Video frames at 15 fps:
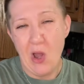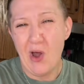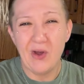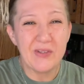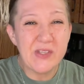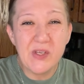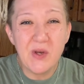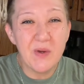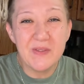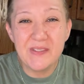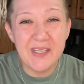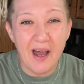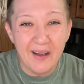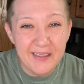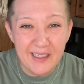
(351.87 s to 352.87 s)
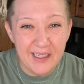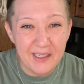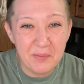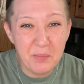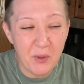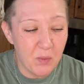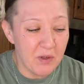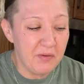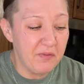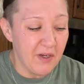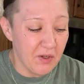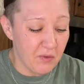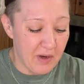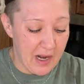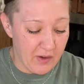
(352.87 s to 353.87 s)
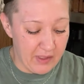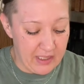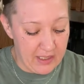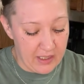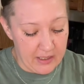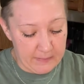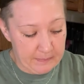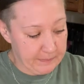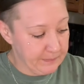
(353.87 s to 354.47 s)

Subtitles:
also known as onion, but we're fun around here.